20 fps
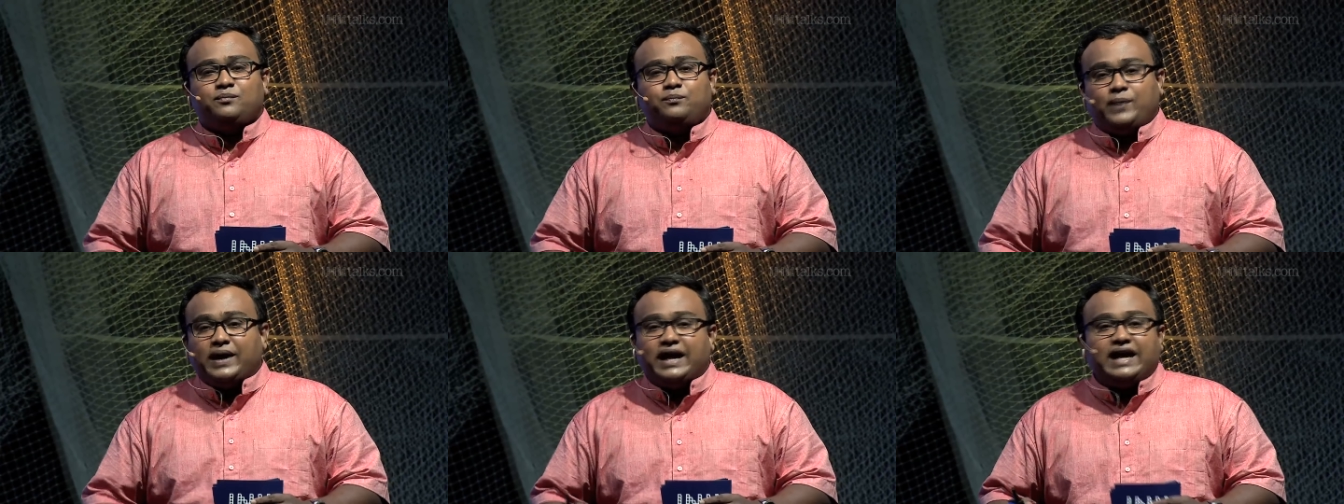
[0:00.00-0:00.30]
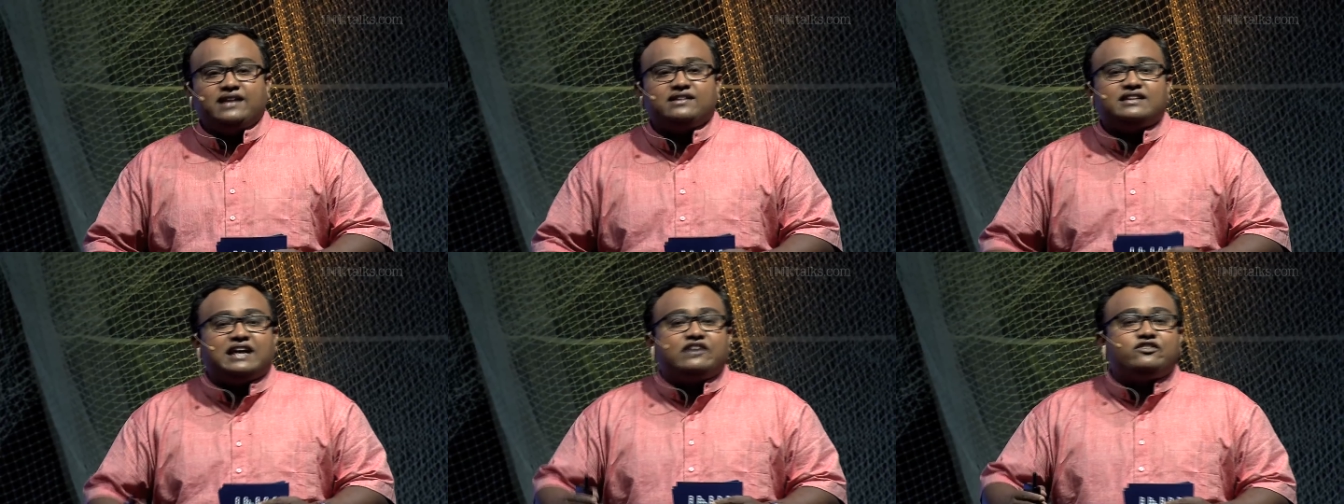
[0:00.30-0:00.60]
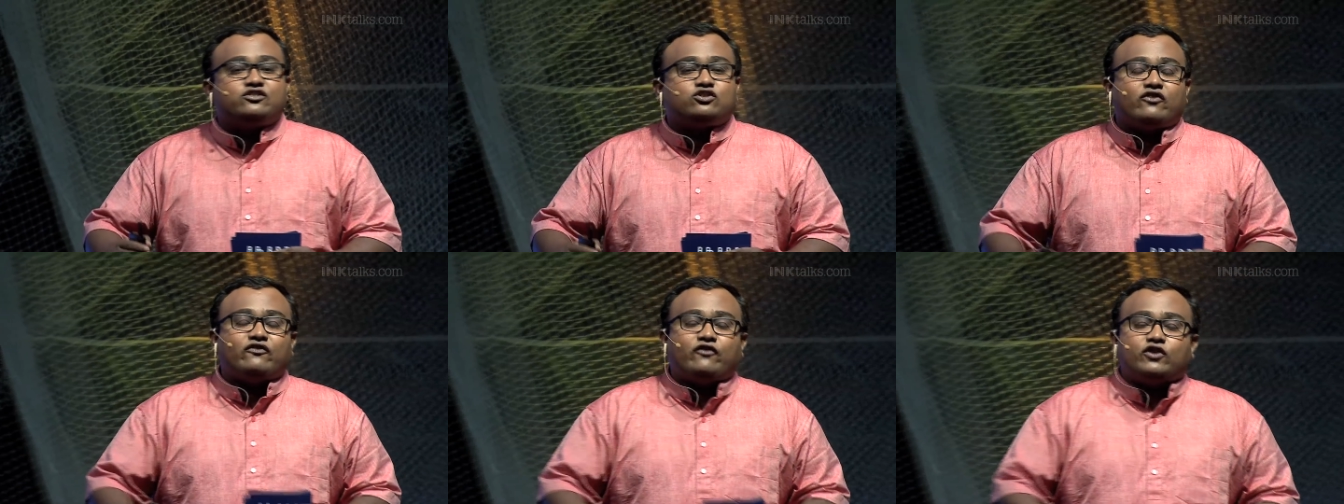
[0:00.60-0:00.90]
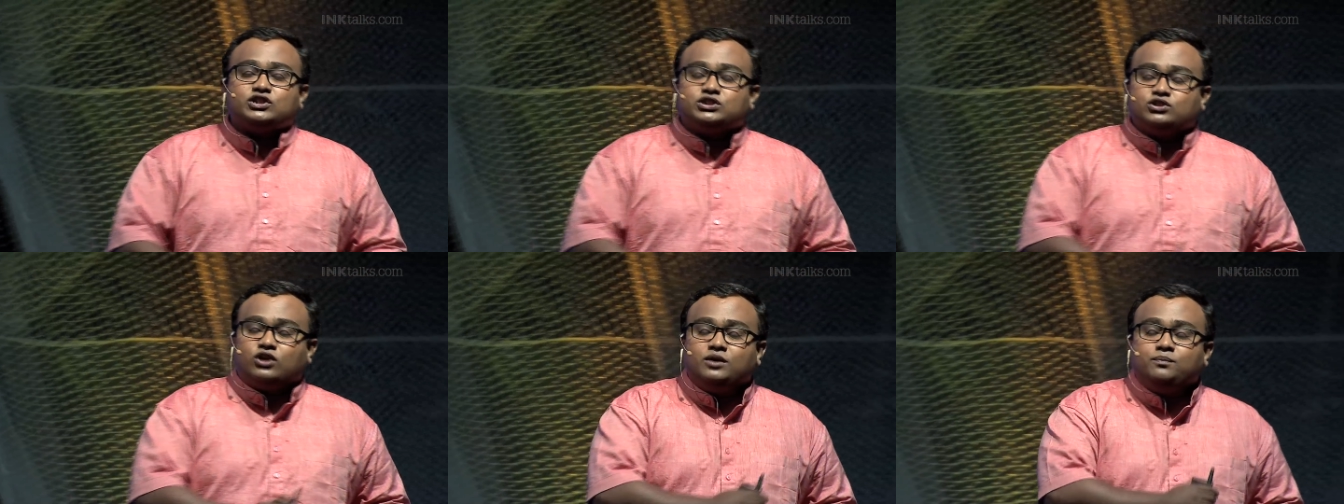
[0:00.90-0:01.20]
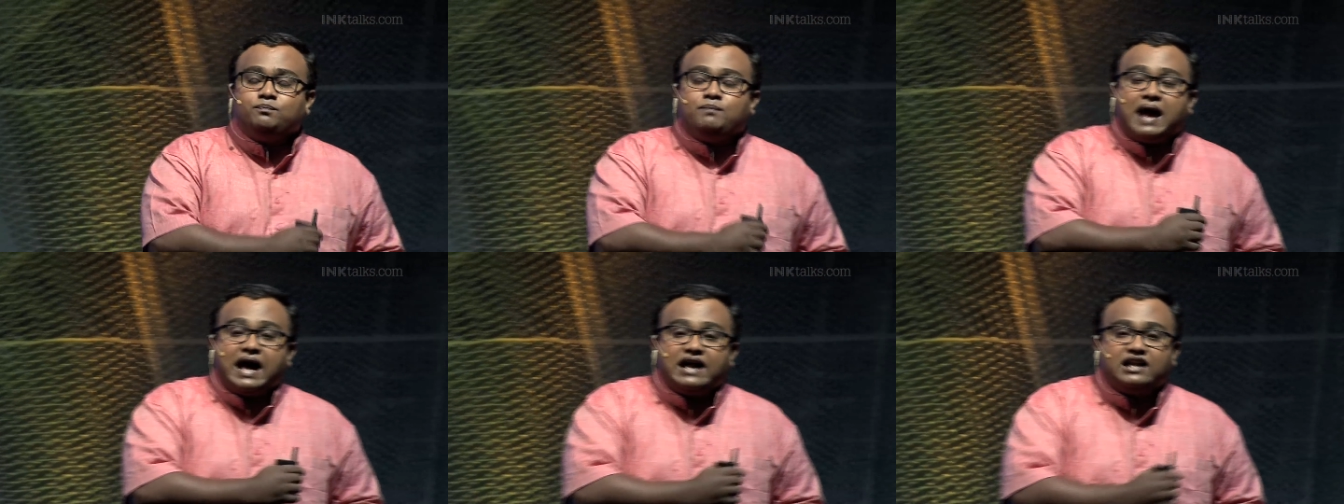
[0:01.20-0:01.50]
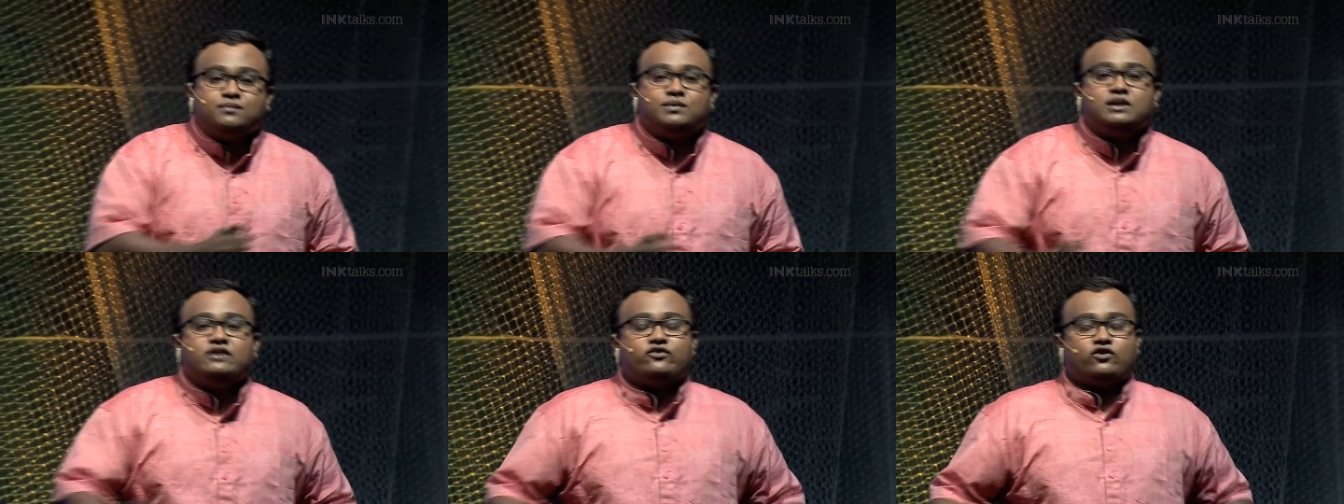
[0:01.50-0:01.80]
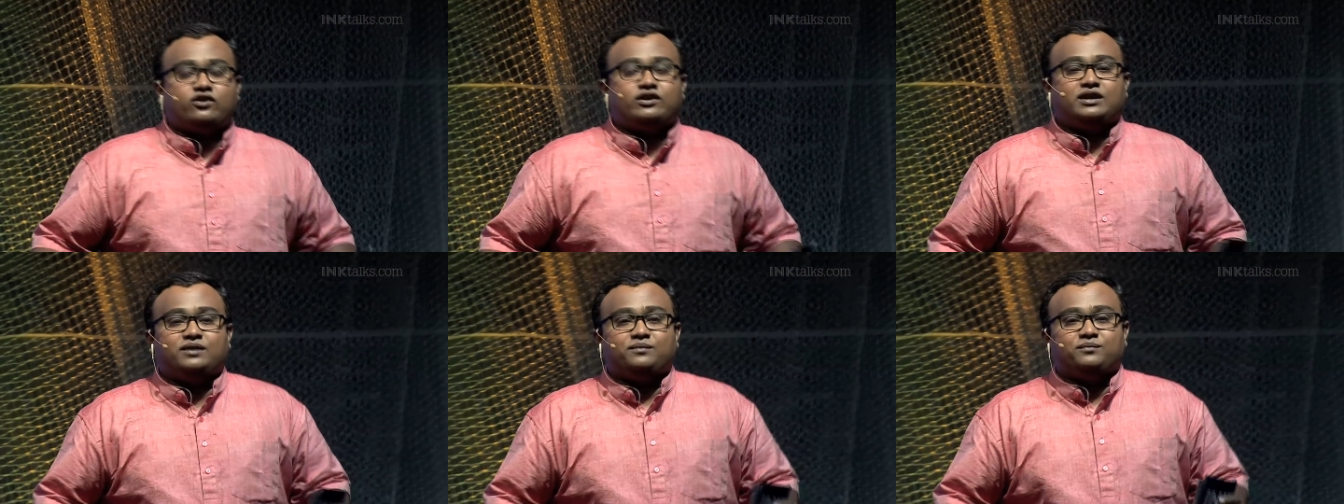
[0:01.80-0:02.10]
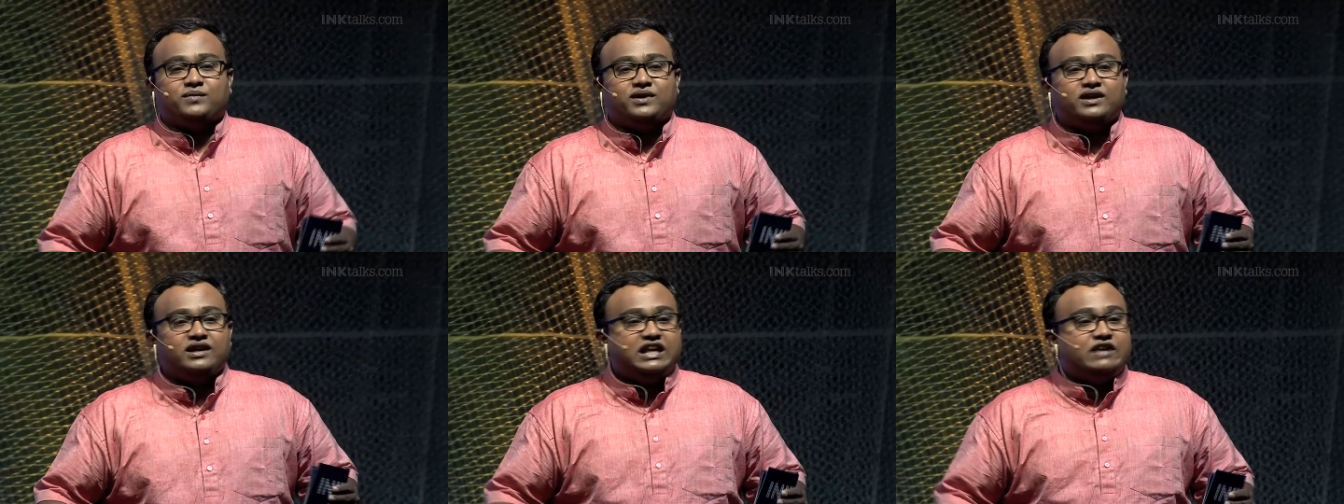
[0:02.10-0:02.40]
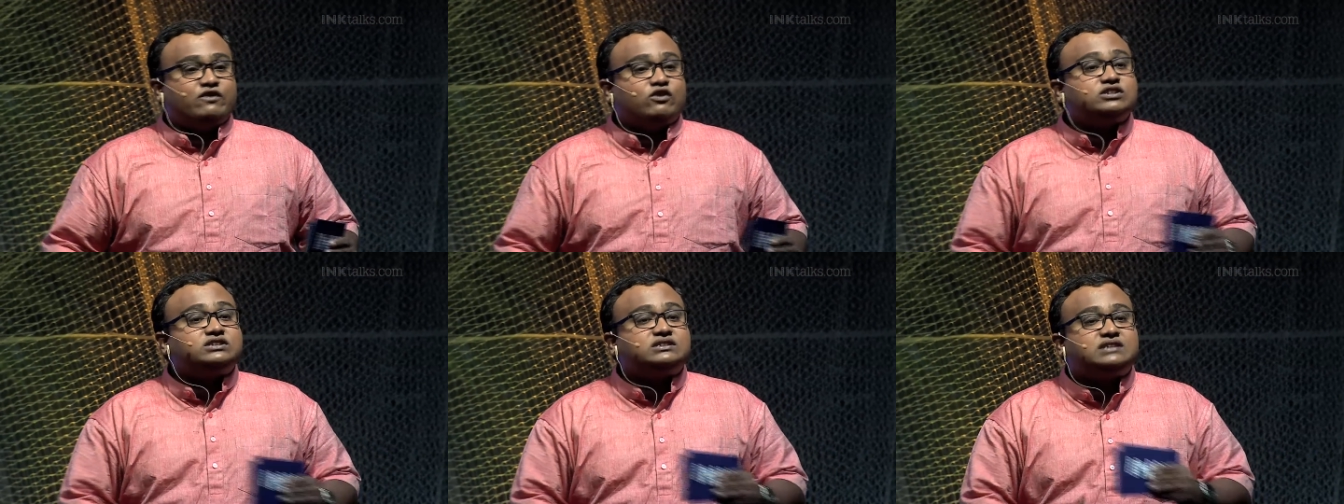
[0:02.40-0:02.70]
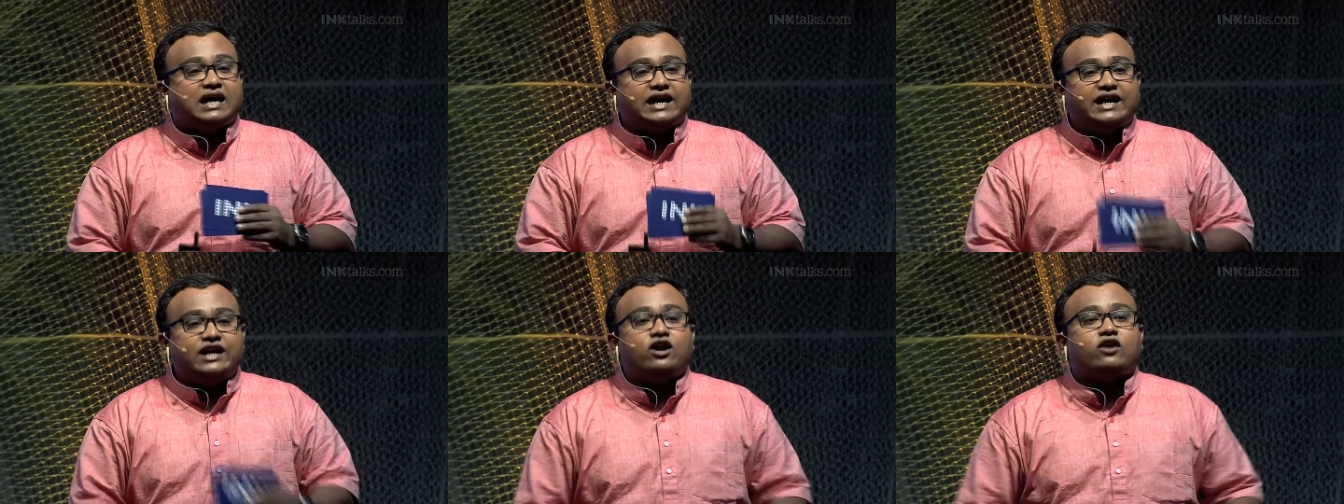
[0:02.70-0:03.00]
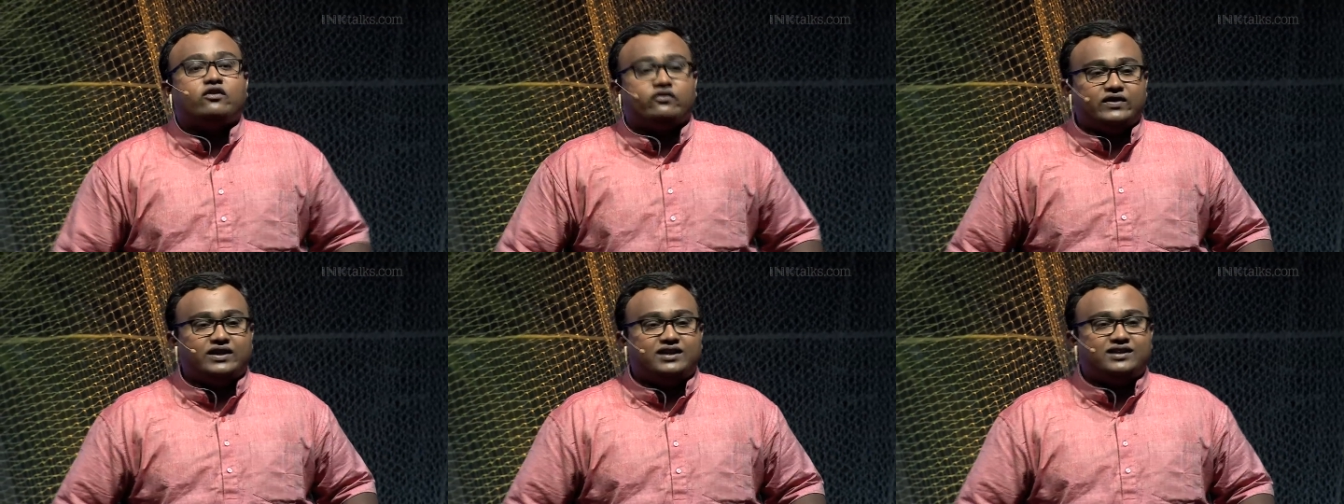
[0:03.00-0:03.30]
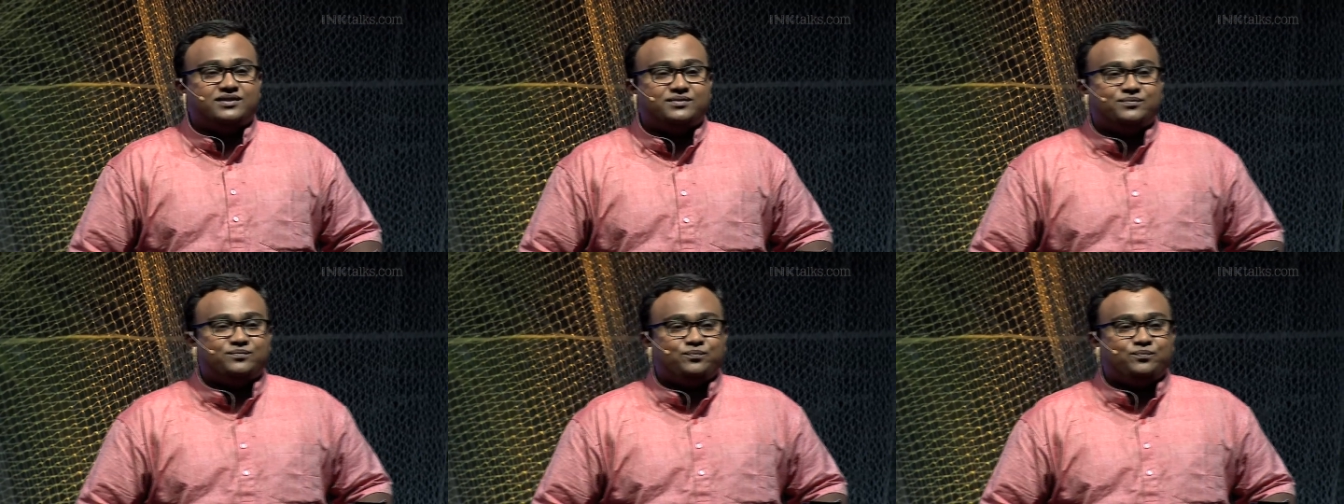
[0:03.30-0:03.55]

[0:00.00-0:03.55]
pain that was not bearable for him. He was tired of it.